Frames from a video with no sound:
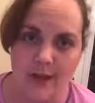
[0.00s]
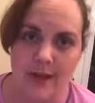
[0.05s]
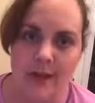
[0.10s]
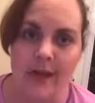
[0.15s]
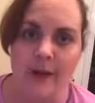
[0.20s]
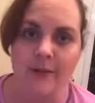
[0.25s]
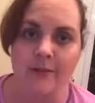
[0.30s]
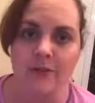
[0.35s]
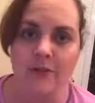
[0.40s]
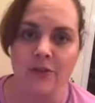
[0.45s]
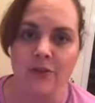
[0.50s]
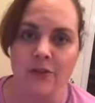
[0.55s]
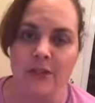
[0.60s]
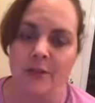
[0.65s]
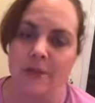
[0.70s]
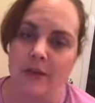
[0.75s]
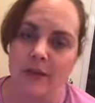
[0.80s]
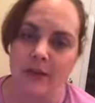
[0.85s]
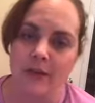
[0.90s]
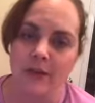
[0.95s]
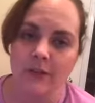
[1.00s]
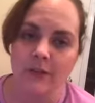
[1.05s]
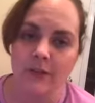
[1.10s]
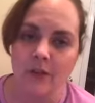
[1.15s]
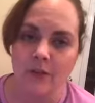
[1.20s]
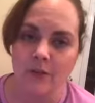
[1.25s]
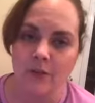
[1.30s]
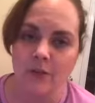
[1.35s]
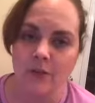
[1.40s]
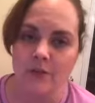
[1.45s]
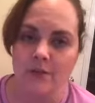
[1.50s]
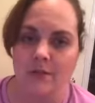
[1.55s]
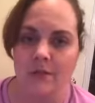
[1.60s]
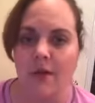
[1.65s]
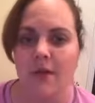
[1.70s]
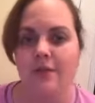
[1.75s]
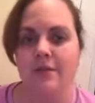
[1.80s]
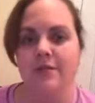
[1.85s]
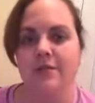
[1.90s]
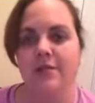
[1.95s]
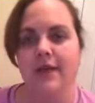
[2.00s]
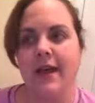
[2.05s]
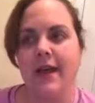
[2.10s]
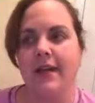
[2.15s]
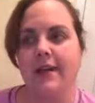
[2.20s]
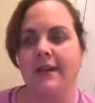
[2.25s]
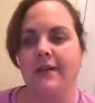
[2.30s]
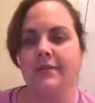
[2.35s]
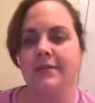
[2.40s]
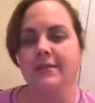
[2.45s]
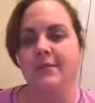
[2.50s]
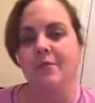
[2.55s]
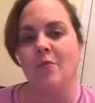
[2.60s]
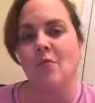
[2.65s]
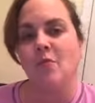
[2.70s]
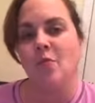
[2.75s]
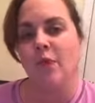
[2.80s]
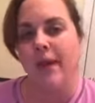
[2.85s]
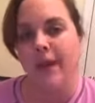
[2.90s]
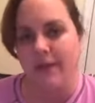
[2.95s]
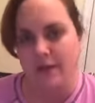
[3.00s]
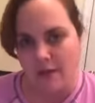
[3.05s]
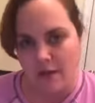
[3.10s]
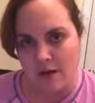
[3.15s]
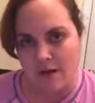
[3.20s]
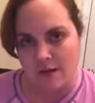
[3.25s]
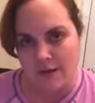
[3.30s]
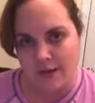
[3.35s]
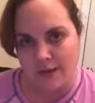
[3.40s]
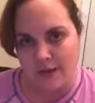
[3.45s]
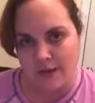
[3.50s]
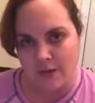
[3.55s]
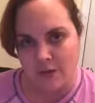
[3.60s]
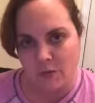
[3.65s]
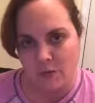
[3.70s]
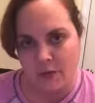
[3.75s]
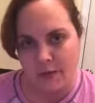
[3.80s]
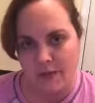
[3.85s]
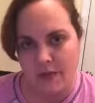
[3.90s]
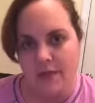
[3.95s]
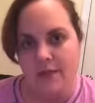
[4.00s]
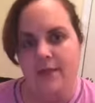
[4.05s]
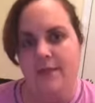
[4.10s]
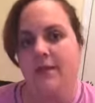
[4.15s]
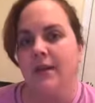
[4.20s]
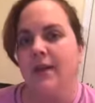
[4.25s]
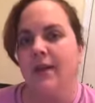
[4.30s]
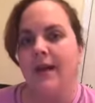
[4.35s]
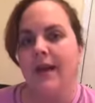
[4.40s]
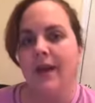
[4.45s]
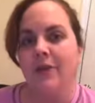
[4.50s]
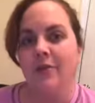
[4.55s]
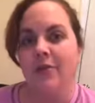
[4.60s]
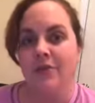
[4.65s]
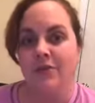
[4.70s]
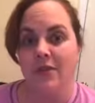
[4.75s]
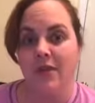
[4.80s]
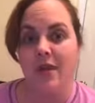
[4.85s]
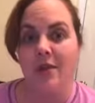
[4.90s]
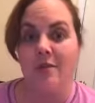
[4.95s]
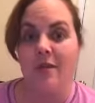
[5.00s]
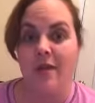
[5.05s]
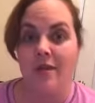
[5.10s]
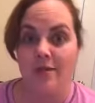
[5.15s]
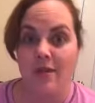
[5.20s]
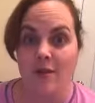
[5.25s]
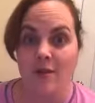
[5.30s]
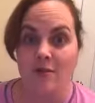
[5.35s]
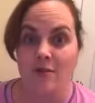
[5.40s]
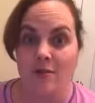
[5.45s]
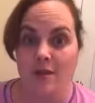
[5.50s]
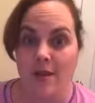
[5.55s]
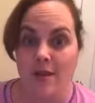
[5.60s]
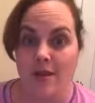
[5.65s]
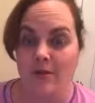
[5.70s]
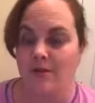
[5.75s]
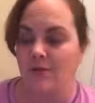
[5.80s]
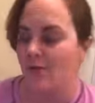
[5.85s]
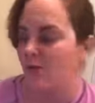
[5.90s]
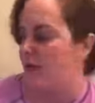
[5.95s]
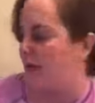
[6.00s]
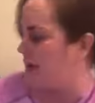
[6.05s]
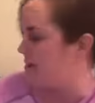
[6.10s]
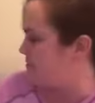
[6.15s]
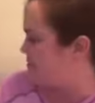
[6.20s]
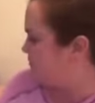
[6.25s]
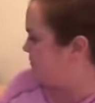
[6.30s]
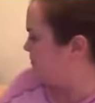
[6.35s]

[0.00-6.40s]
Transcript: Now, if there's anybody on here who wants to also add in some weight loss things with it, I'm going to talk about those next, okay?